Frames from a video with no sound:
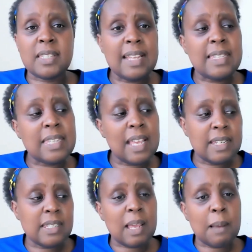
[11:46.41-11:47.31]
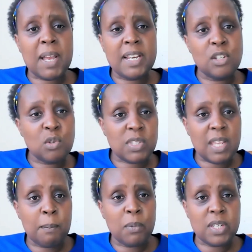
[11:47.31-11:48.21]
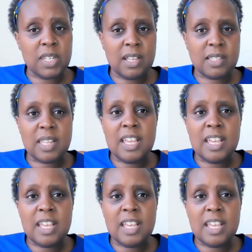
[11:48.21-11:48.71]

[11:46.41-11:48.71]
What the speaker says: Let's send some money to somebody else.